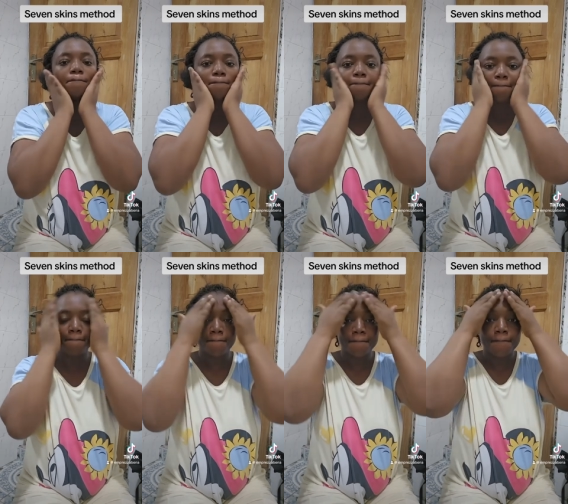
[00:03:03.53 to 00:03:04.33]
getting
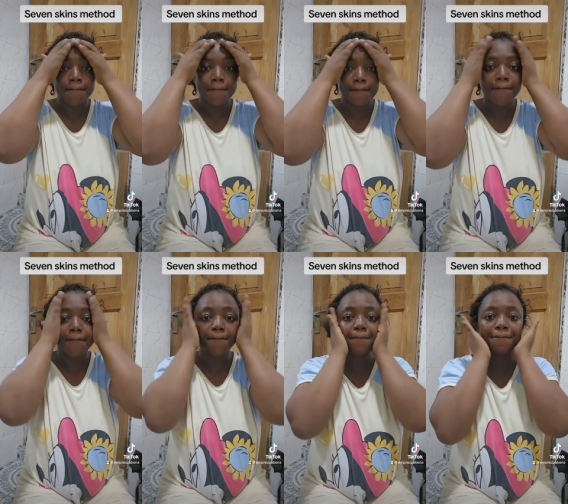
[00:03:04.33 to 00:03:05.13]
a bit
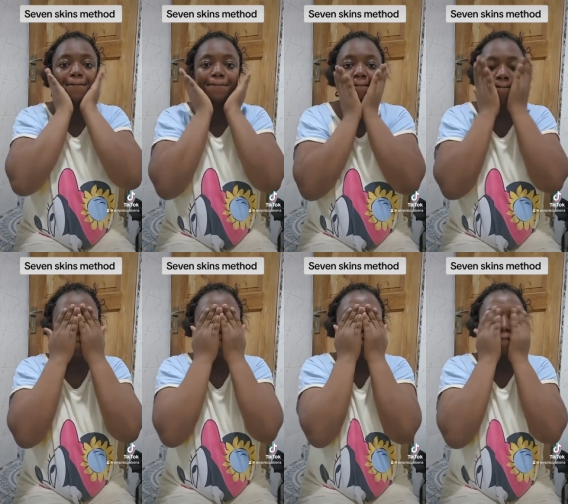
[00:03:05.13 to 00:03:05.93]
too
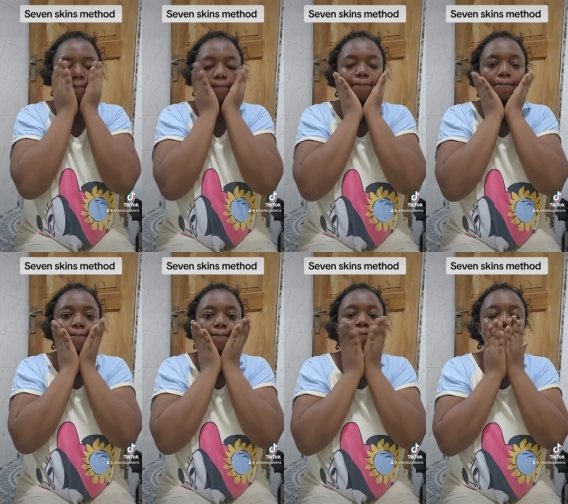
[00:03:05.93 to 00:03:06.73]
dry.
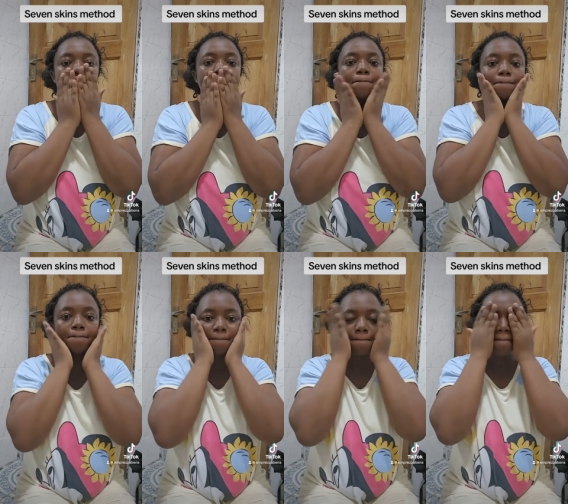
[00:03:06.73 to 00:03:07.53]

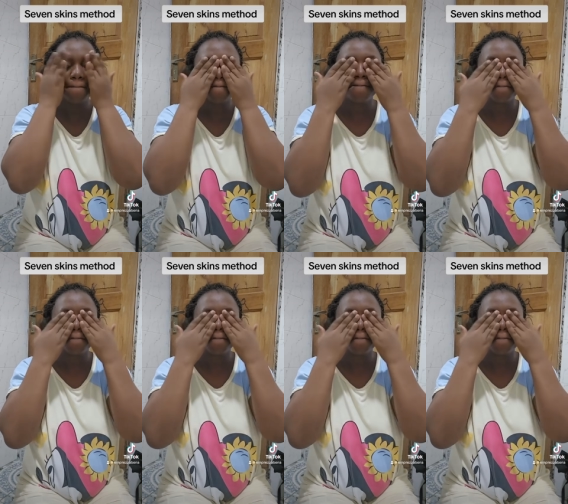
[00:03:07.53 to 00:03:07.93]
So I